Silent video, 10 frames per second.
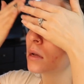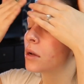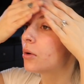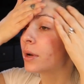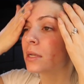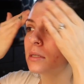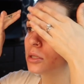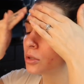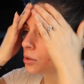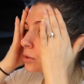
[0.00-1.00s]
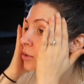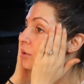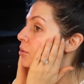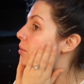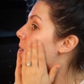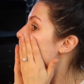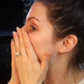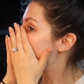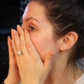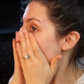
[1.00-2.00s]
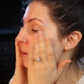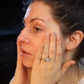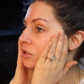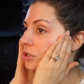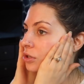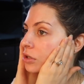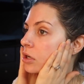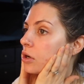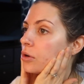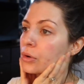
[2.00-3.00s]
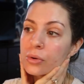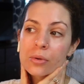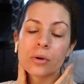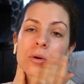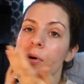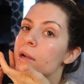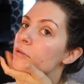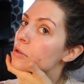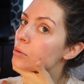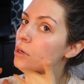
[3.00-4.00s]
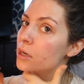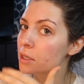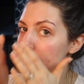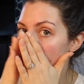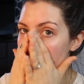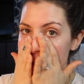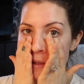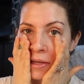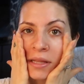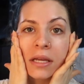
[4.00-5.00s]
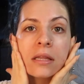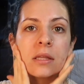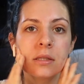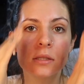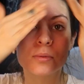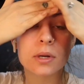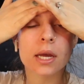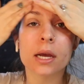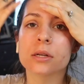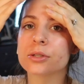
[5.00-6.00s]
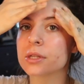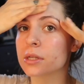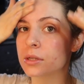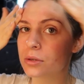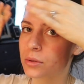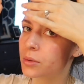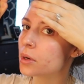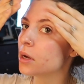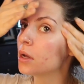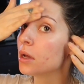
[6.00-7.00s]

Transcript: going to sugarcoat or whatever the word is, anything. Like, this is what I actually do.